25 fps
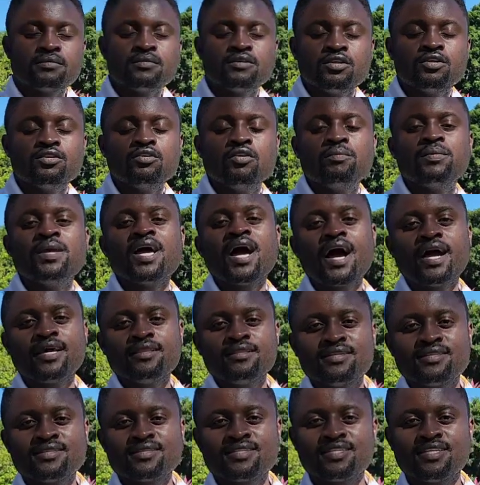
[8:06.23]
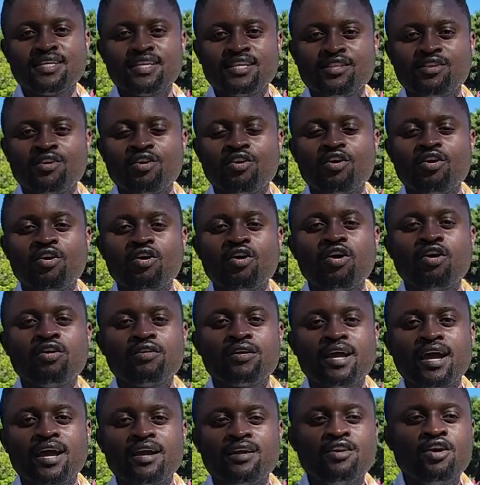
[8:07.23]
you know behind the scene all
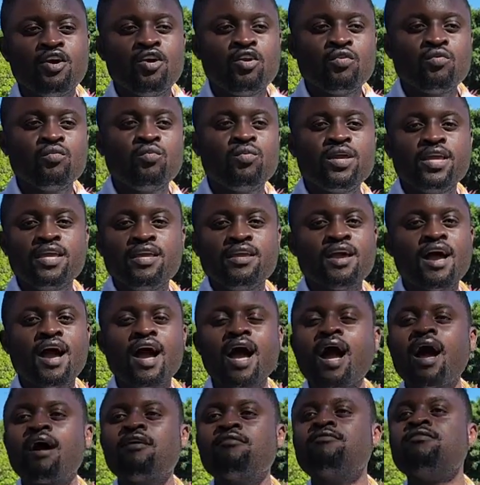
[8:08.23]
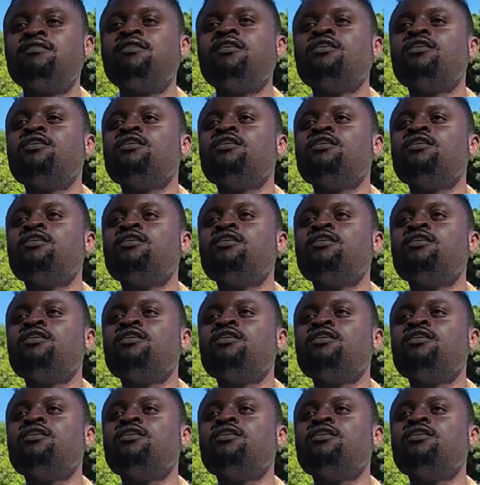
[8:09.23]
right we have